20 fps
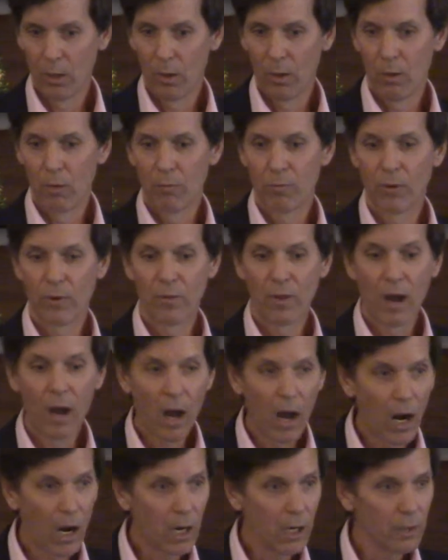For the
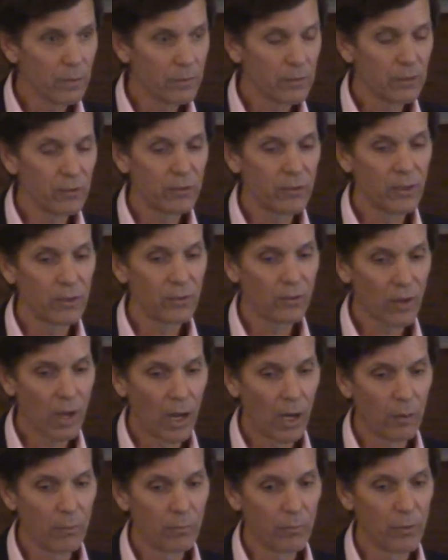harvest is
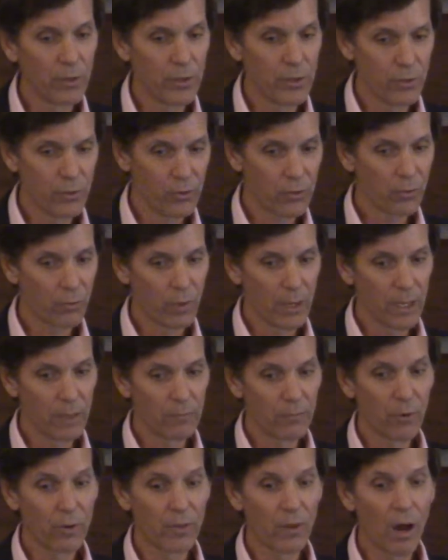come for you to reap, for
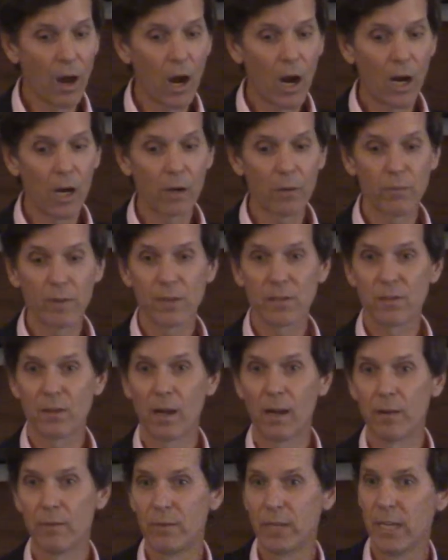the harvest of
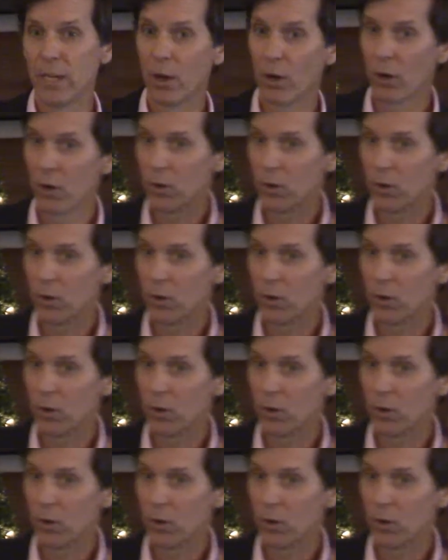the earth